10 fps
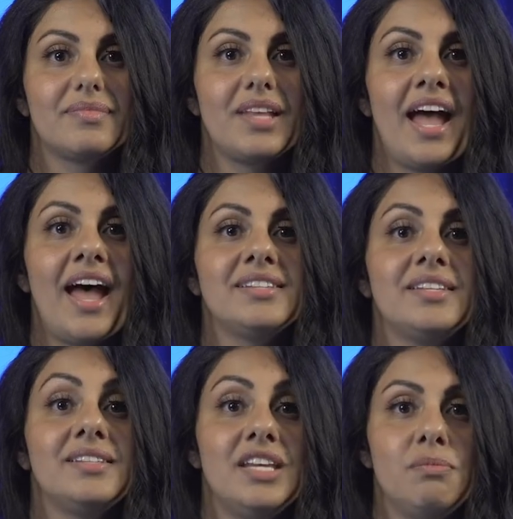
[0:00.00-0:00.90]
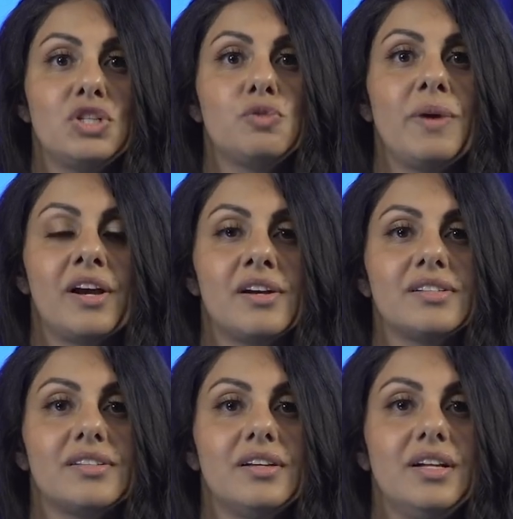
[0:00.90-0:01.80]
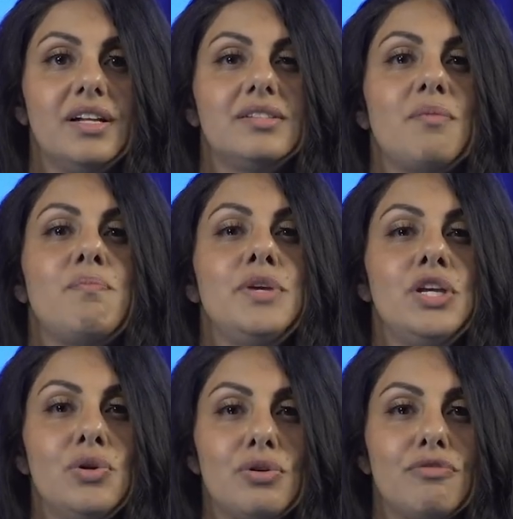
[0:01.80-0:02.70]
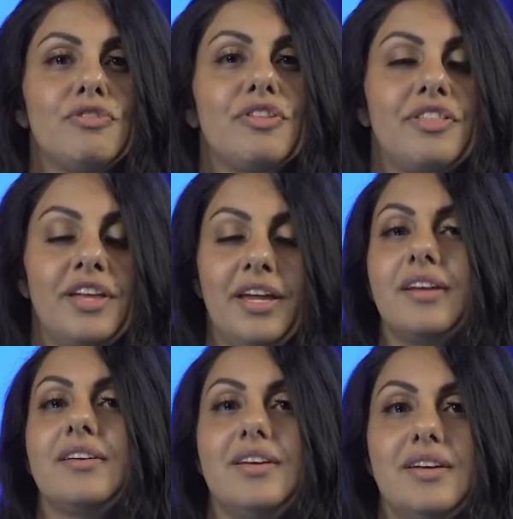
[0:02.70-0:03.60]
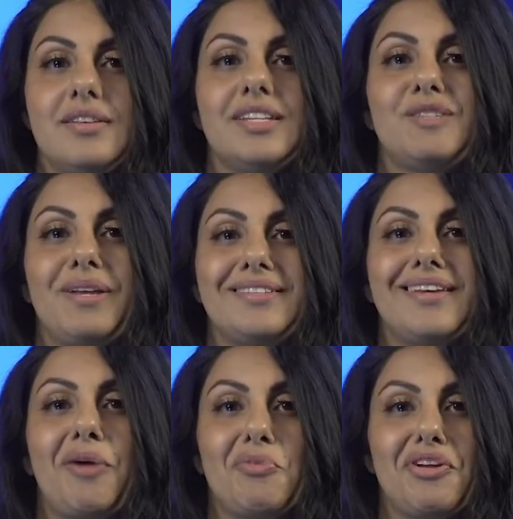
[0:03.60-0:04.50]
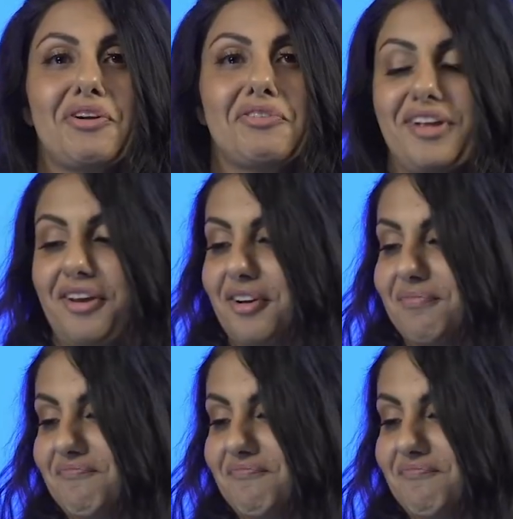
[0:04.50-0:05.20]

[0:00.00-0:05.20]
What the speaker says: As his image bearers, it's a beautiful thing to spend time with our Creator.